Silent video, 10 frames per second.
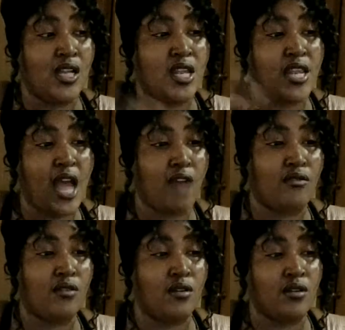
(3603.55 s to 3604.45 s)

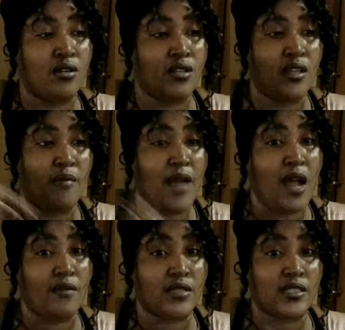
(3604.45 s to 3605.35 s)
doubt your
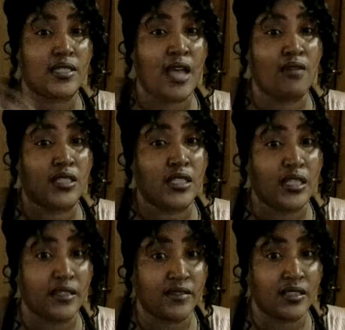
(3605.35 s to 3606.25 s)
powers, doubt your
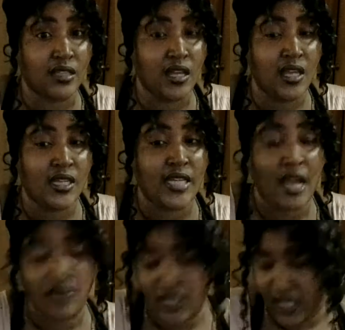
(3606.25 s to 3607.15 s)
gifts,
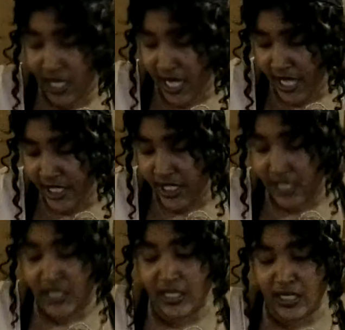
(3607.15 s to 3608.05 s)
doubt your
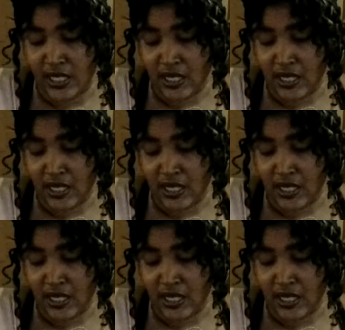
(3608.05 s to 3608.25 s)
connection,